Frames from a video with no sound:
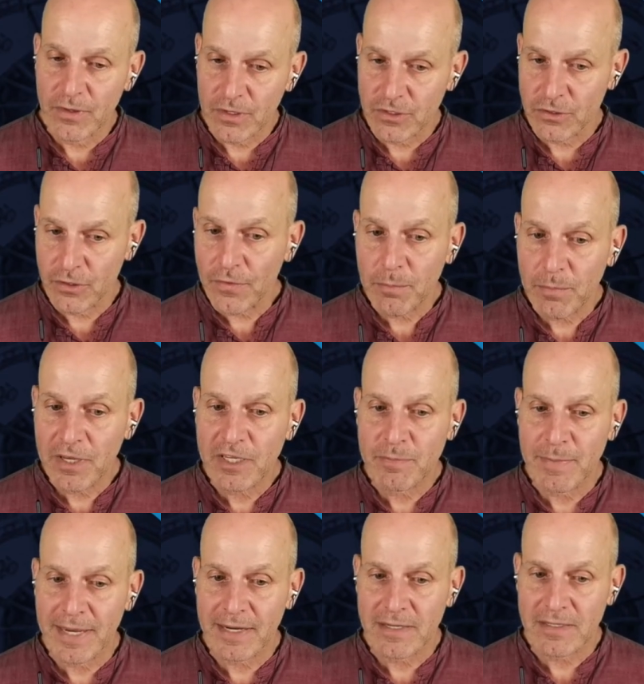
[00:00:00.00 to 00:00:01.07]
it's not the
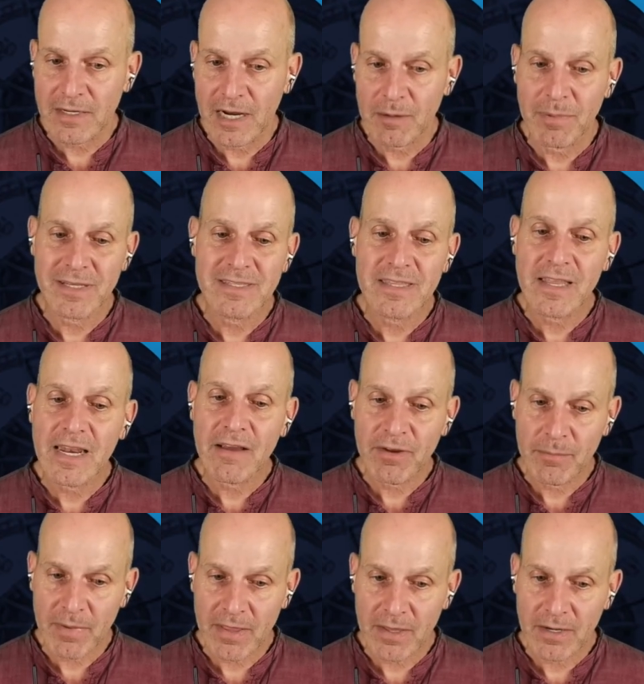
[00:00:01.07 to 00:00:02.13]
peacemaker's card, but it's the
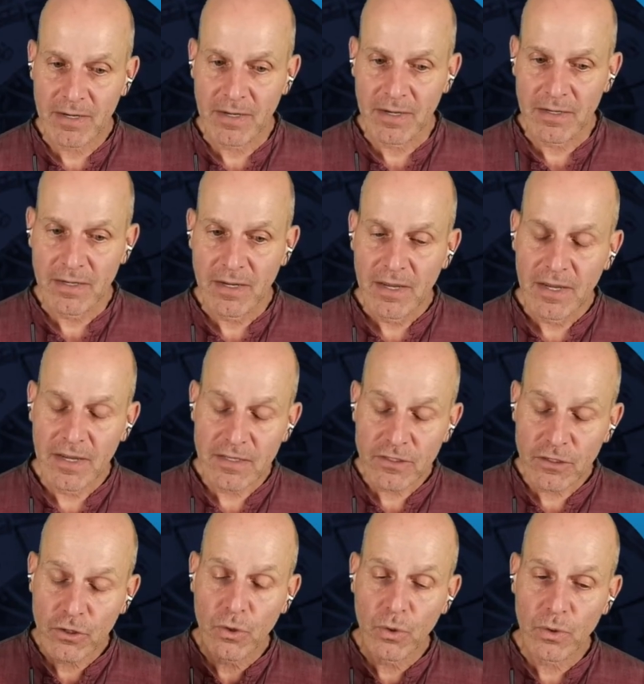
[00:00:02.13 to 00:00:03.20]
loving mother card.
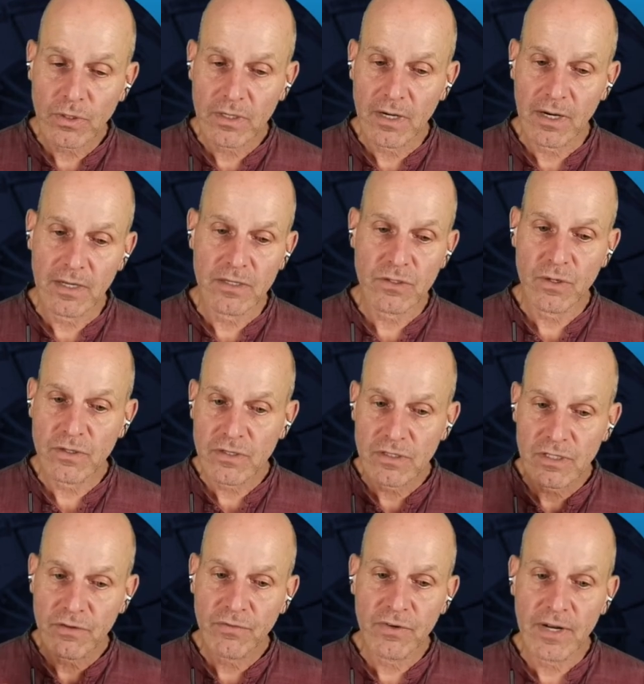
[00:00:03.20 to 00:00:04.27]
It's a court card, so it's
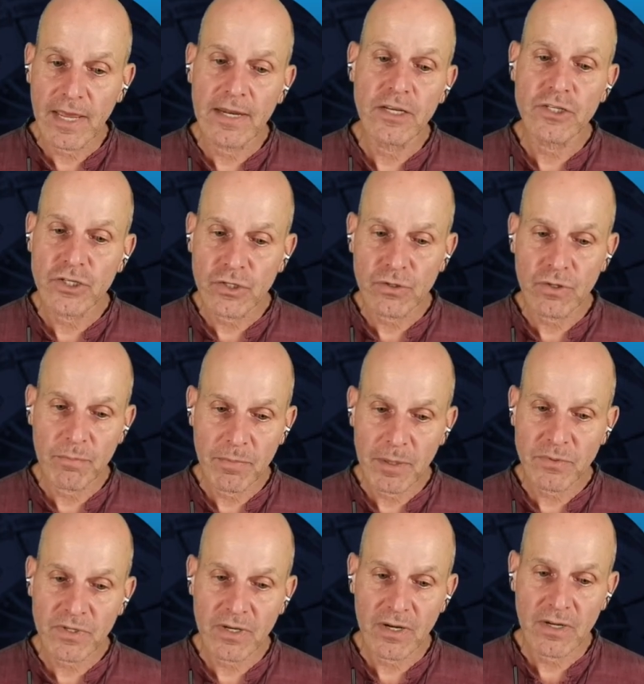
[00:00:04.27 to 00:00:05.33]
a different energy to the
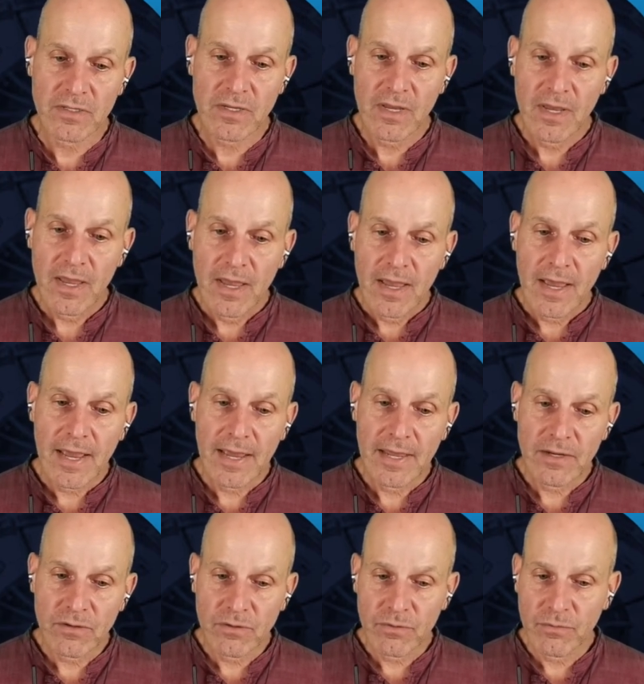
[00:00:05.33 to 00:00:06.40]
pips cards.
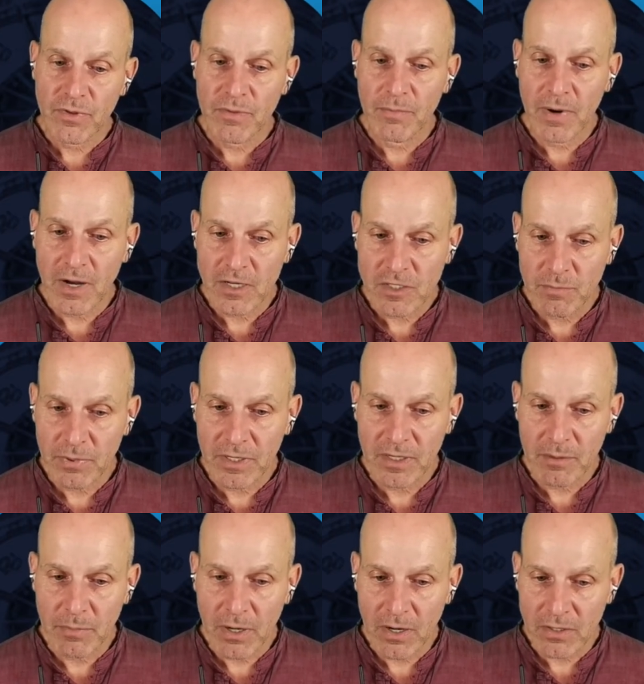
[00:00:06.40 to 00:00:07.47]
And with Mars
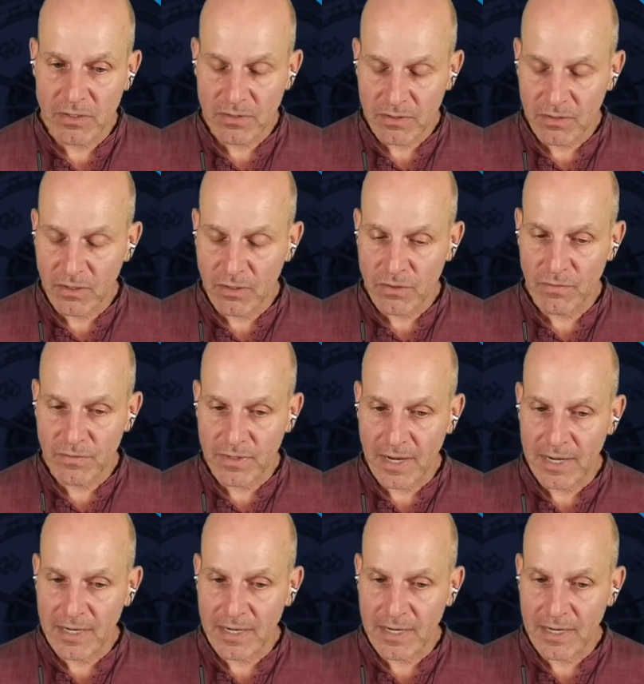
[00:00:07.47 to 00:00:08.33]
being about sort of